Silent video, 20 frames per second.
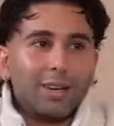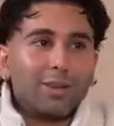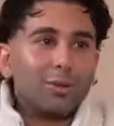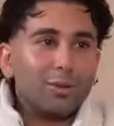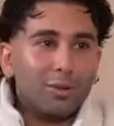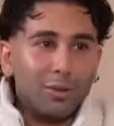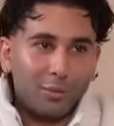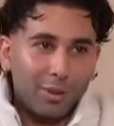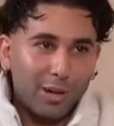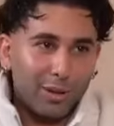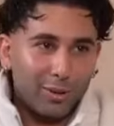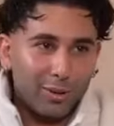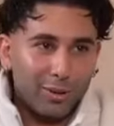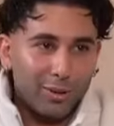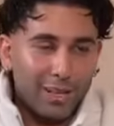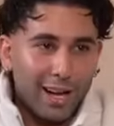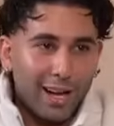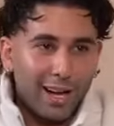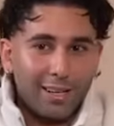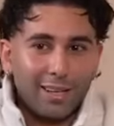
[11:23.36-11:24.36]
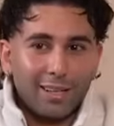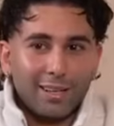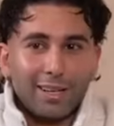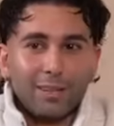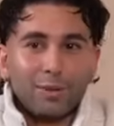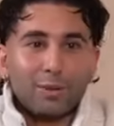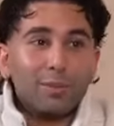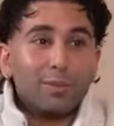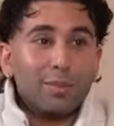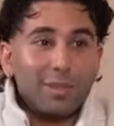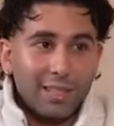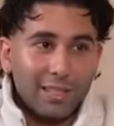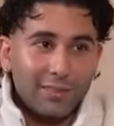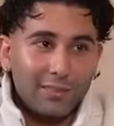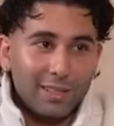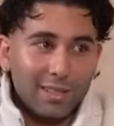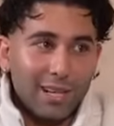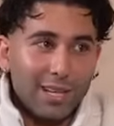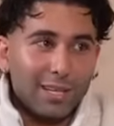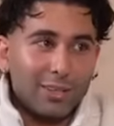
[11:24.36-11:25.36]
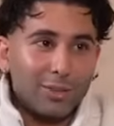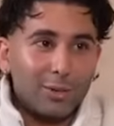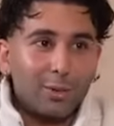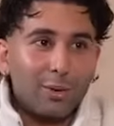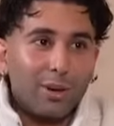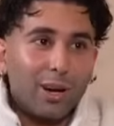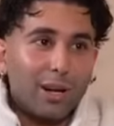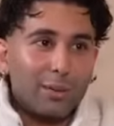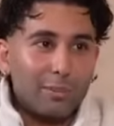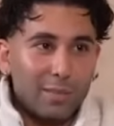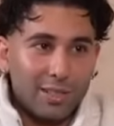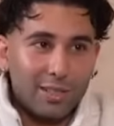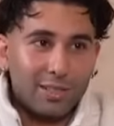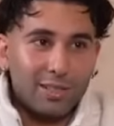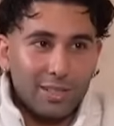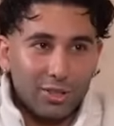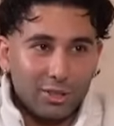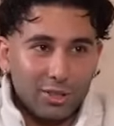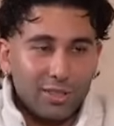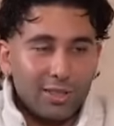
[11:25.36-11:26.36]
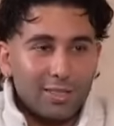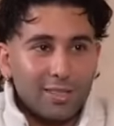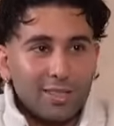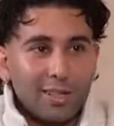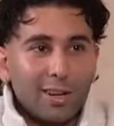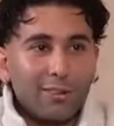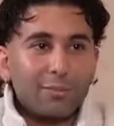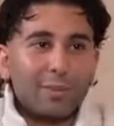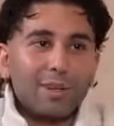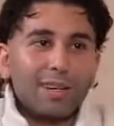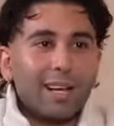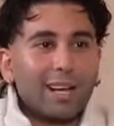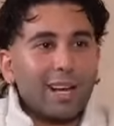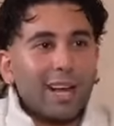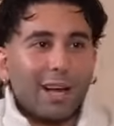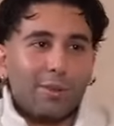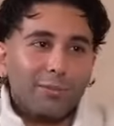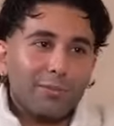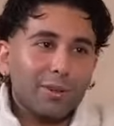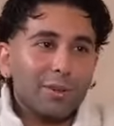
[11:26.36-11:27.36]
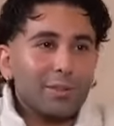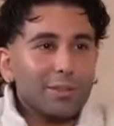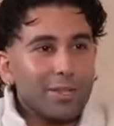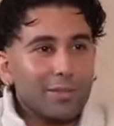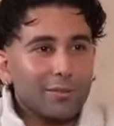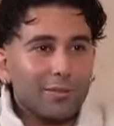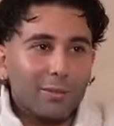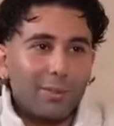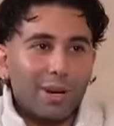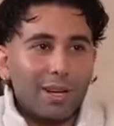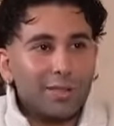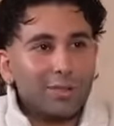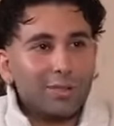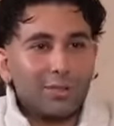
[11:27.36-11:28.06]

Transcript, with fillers: I don't know about all that, and I don't believe in like yoga and meditation and stuff. But like, I'm flirting for my